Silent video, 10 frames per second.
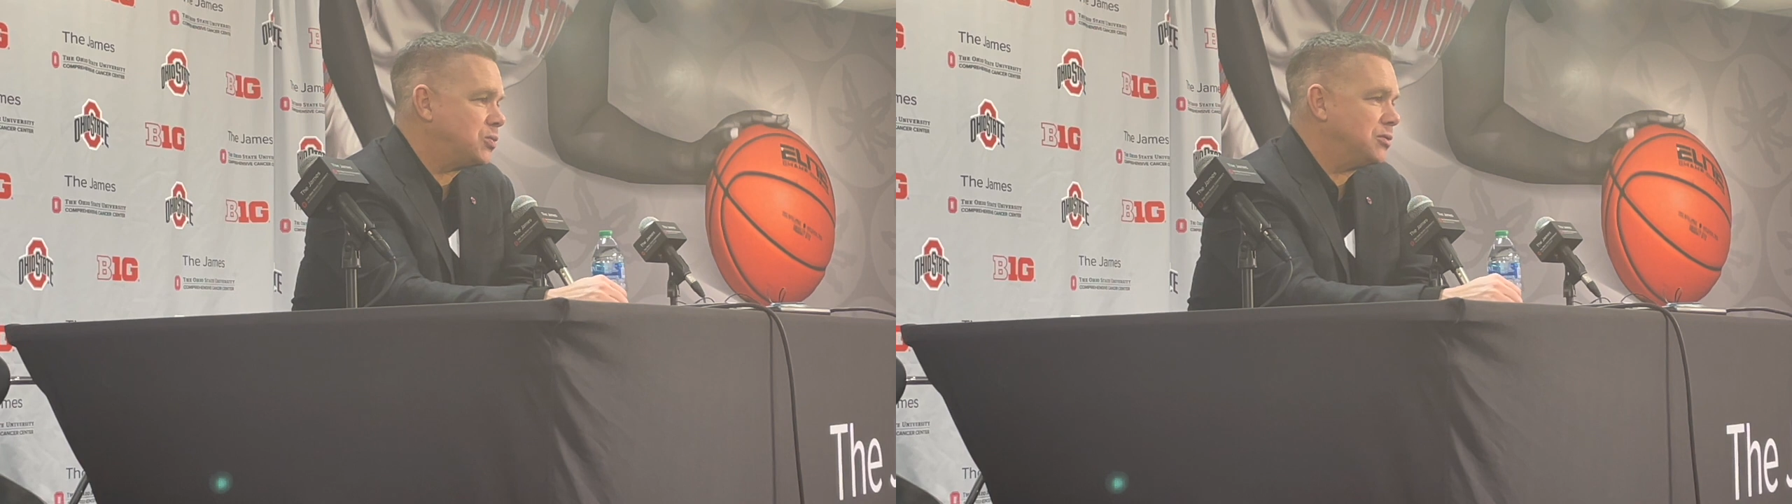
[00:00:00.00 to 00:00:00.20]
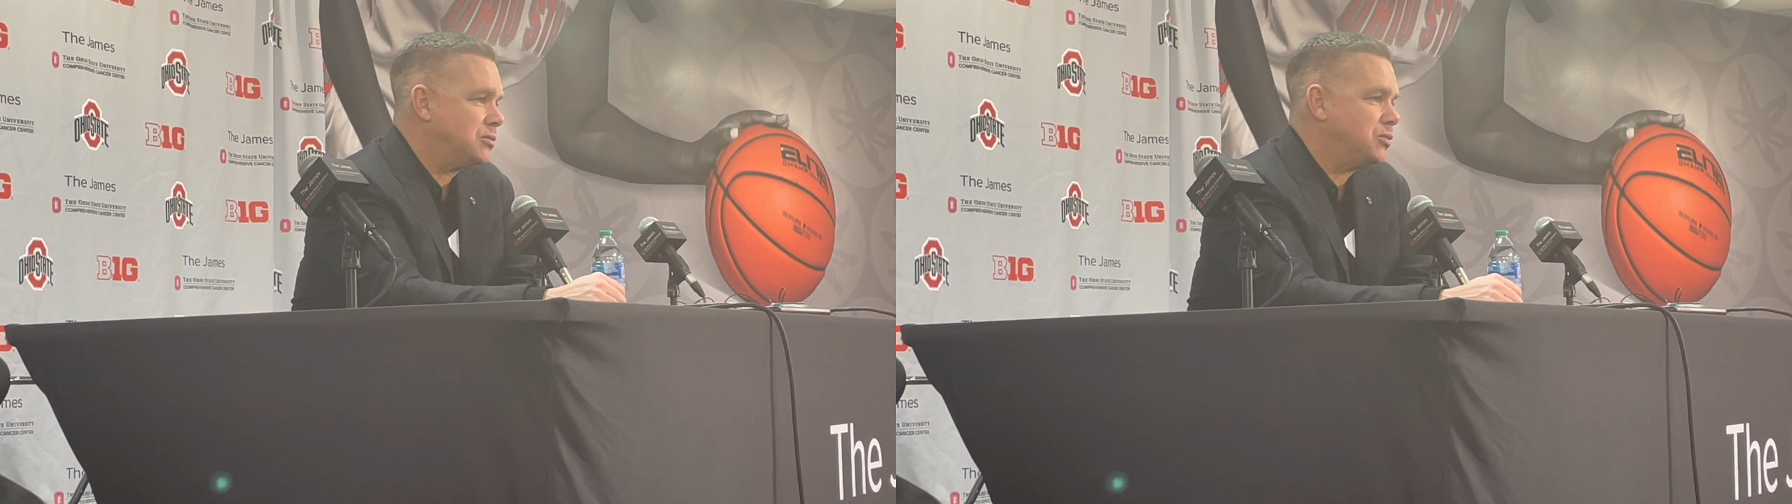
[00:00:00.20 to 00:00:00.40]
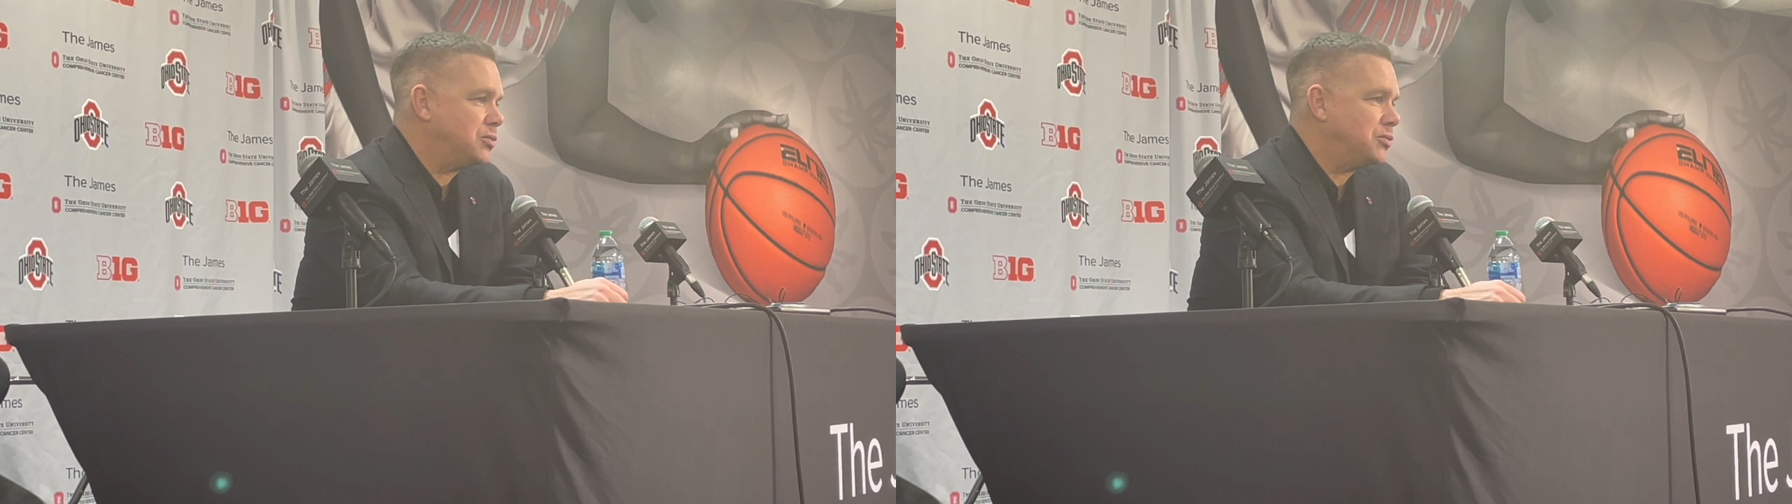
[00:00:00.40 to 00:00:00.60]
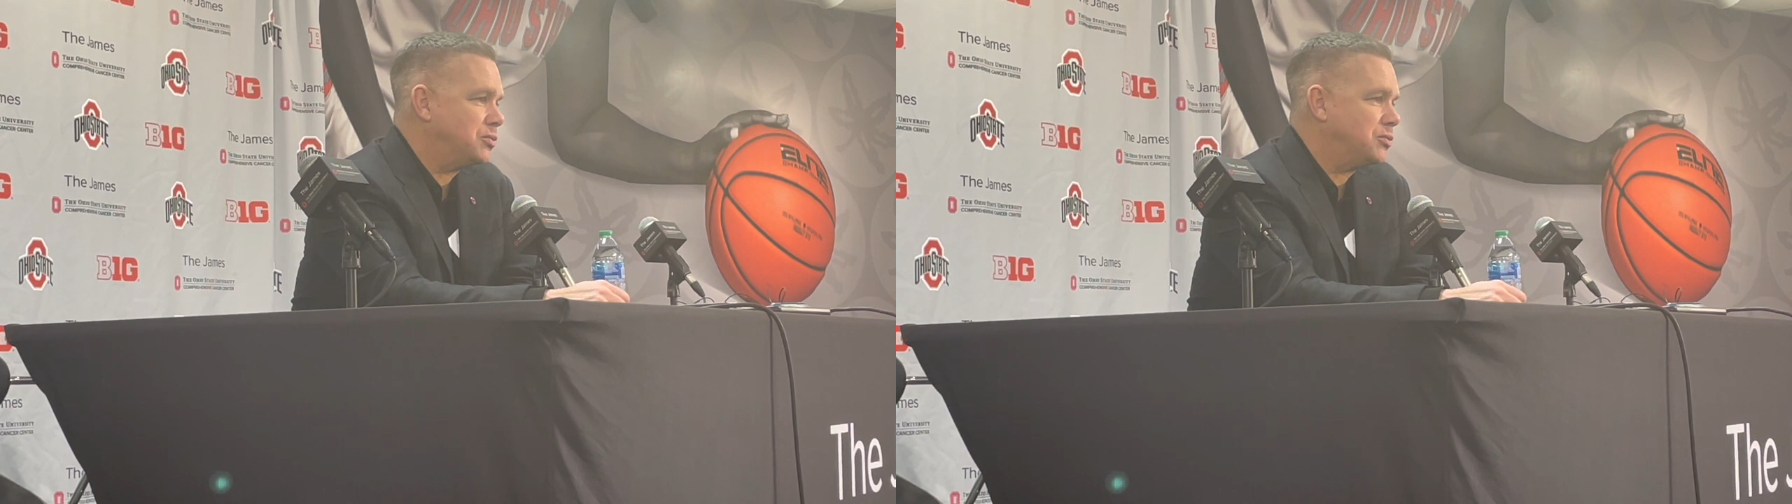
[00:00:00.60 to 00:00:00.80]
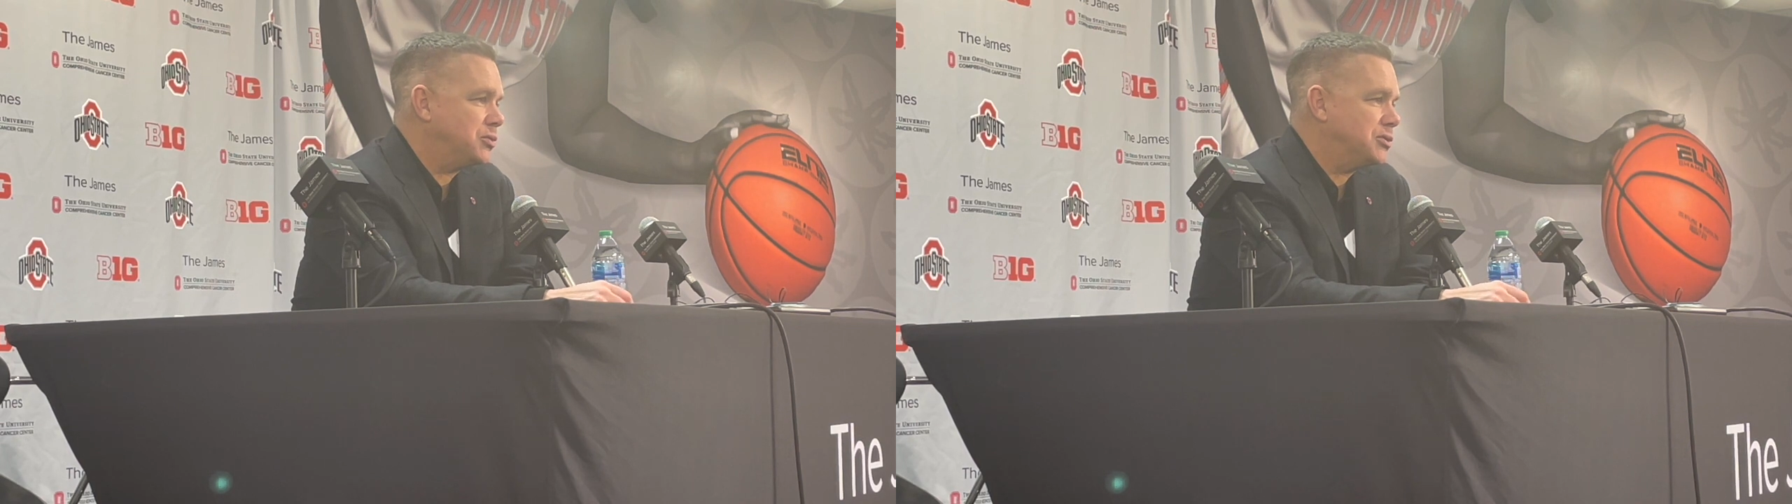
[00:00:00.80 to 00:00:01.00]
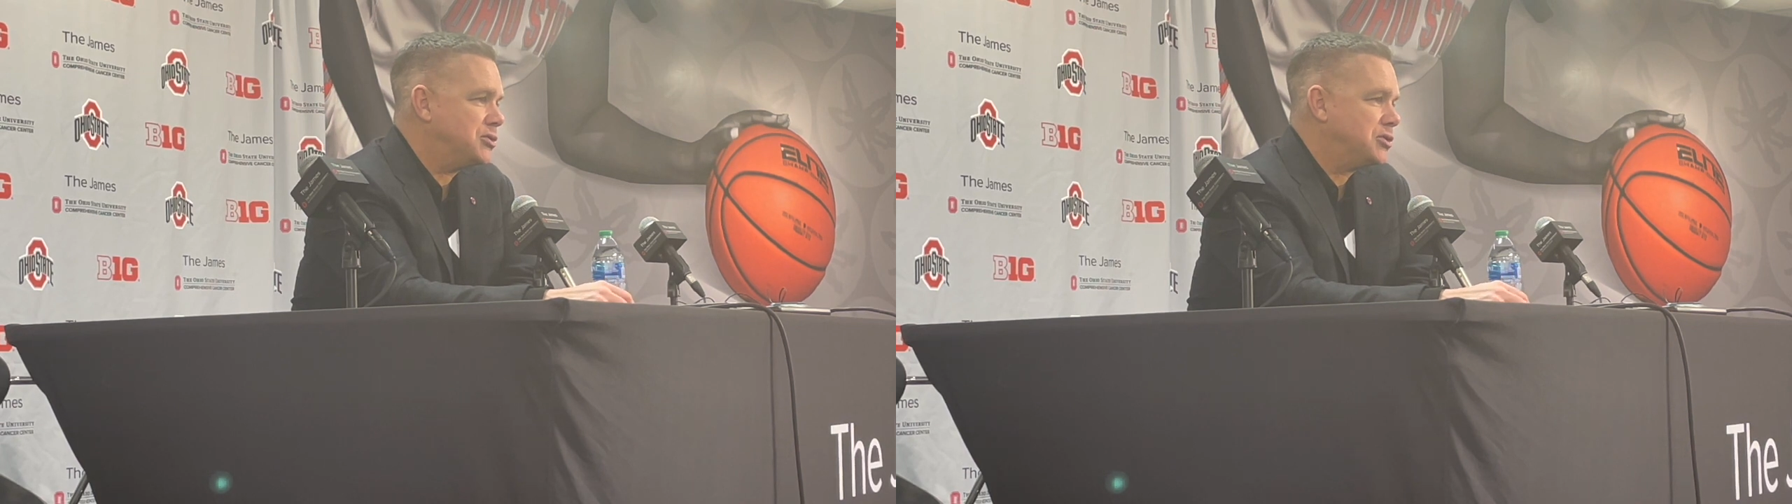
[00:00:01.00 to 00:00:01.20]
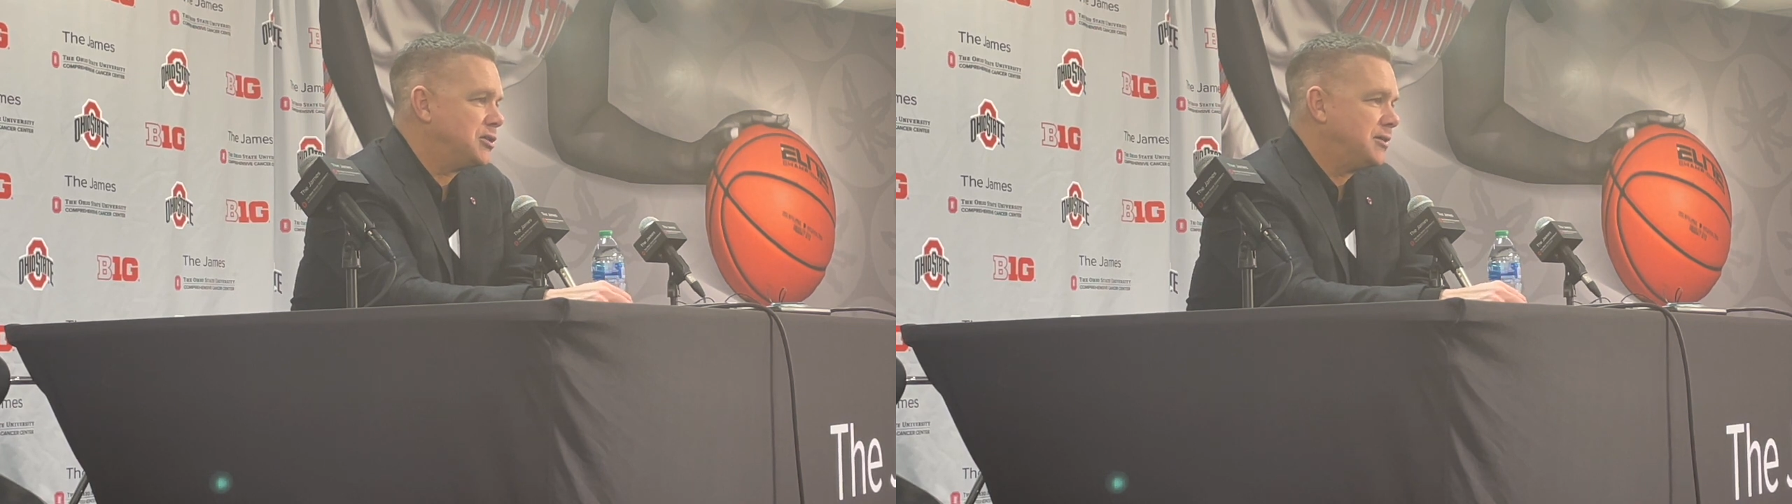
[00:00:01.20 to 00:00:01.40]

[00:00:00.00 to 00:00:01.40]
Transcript: We're, was